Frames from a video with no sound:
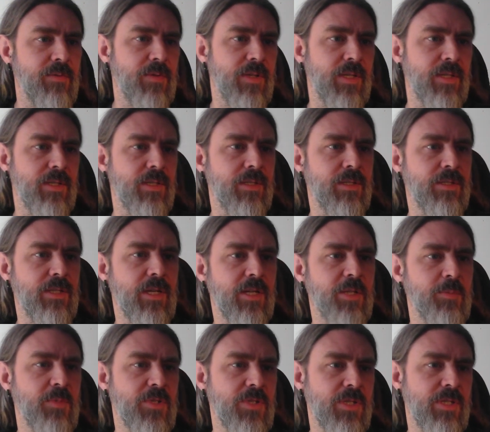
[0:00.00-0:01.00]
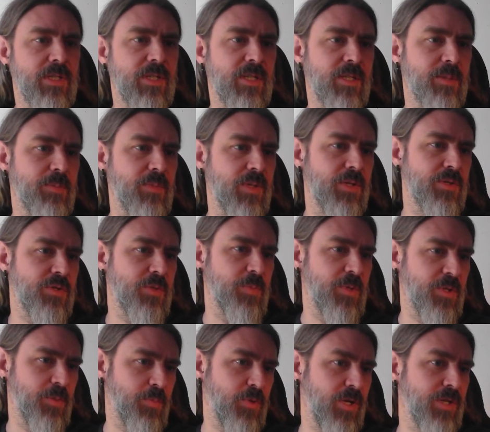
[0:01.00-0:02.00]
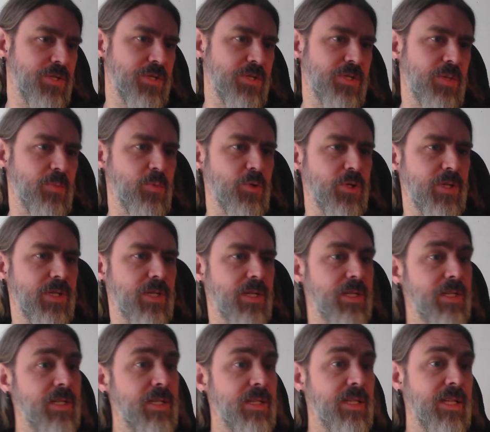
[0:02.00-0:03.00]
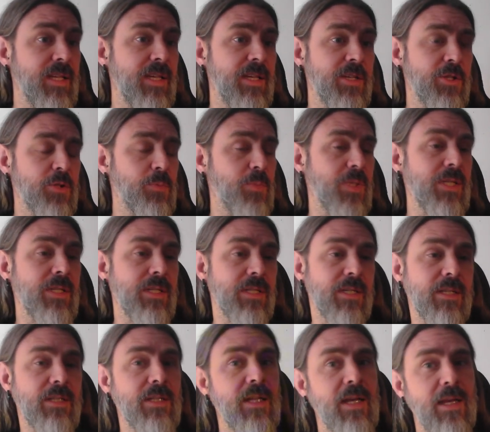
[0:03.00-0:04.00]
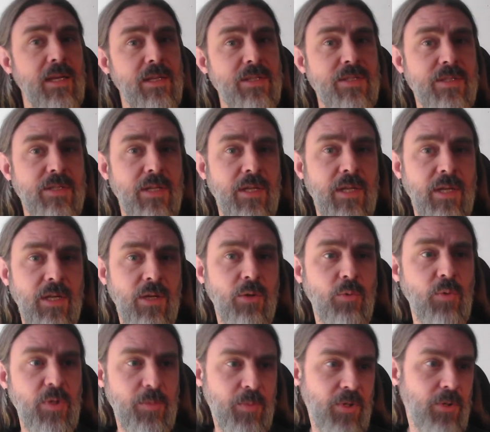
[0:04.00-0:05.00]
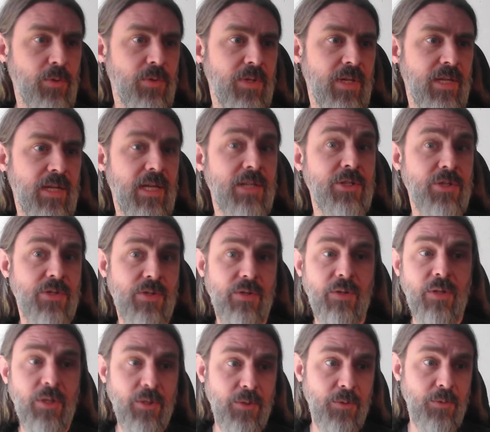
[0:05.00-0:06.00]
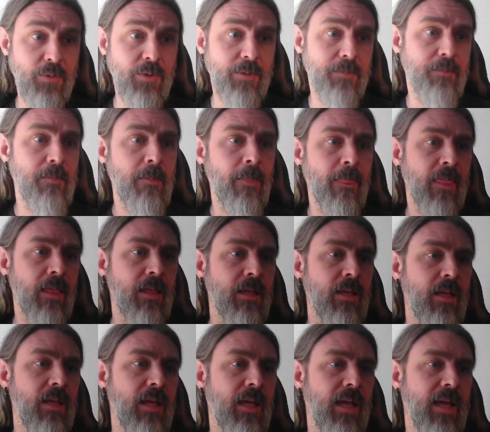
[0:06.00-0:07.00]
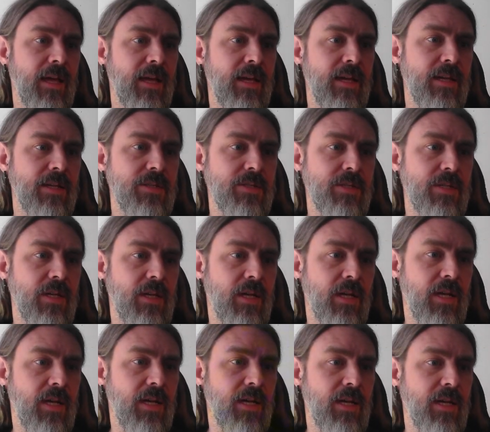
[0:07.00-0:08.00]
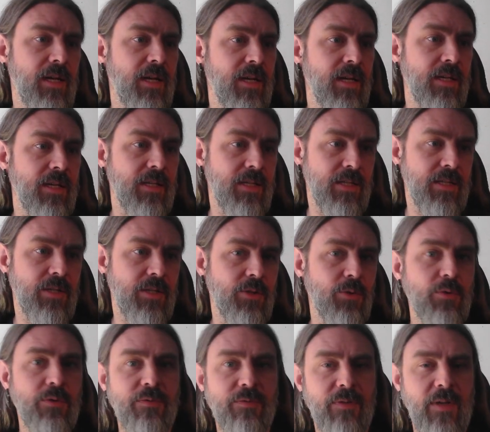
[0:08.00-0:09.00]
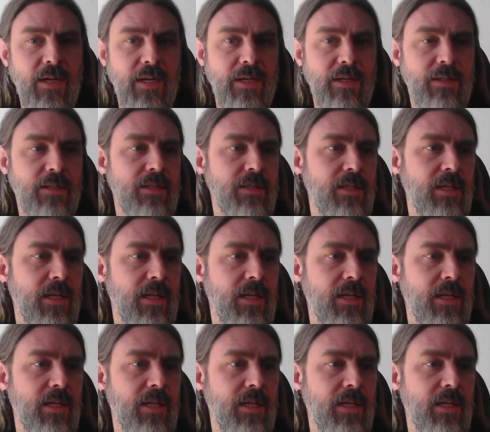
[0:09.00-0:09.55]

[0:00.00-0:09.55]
in Documents GitHub, here's some other projects I'm working on, and the intermediate class repo that I just cloned has a gitignore file